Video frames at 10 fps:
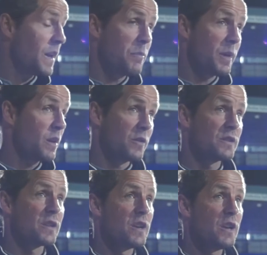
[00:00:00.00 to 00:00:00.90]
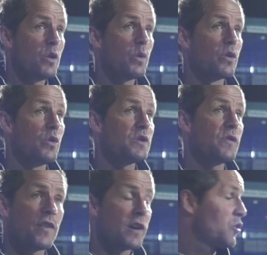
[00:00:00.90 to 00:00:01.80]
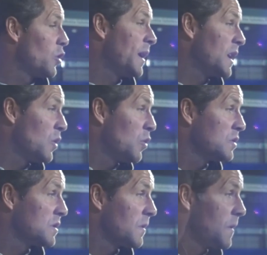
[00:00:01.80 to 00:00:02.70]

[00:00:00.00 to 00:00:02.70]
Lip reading: because we're losing far too many goals.